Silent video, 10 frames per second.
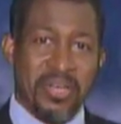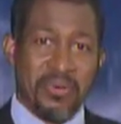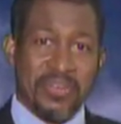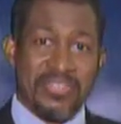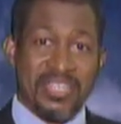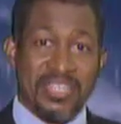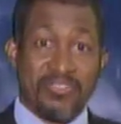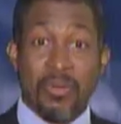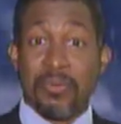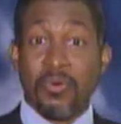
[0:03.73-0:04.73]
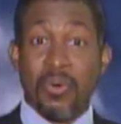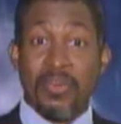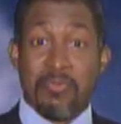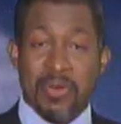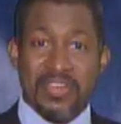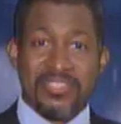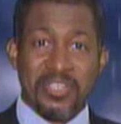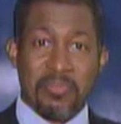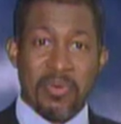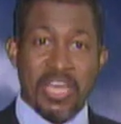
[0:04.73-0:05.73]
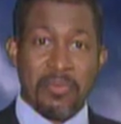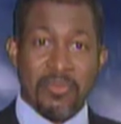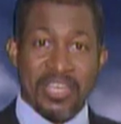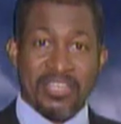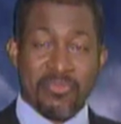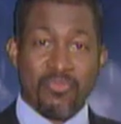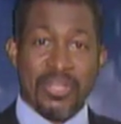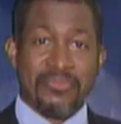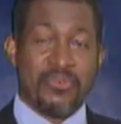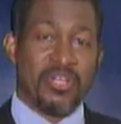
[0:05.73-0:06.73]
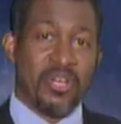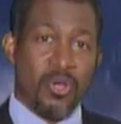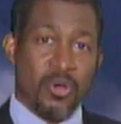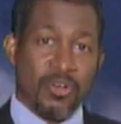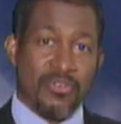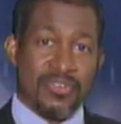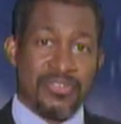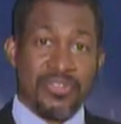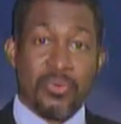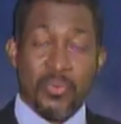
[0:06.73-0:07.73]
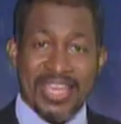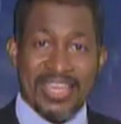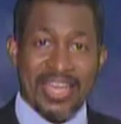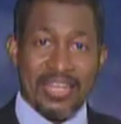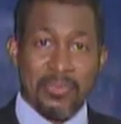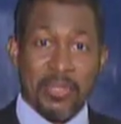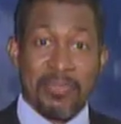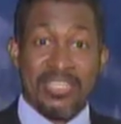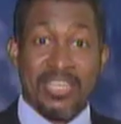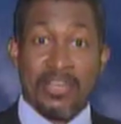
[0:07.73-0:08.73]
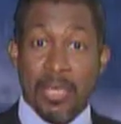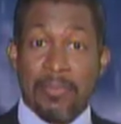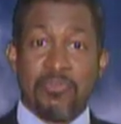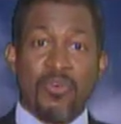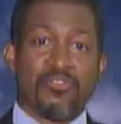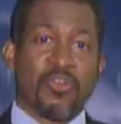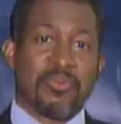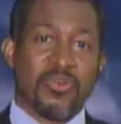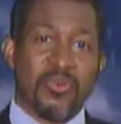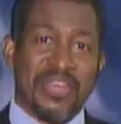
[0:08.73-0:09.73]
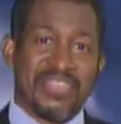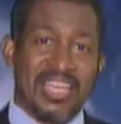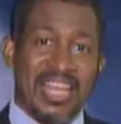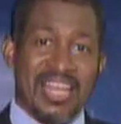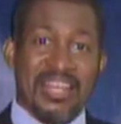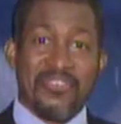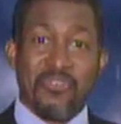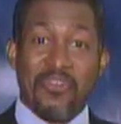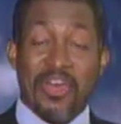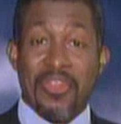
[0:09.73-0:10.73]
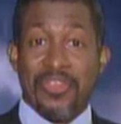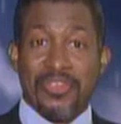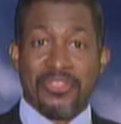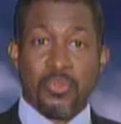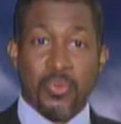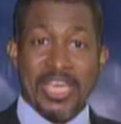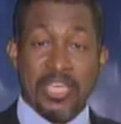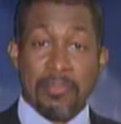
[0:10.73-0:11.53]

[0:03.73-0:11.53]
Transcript: We've seen a tropical wave passing by, bringing some rainfall across on the weekend. We could be seeing a couple more tropical waves later on this week.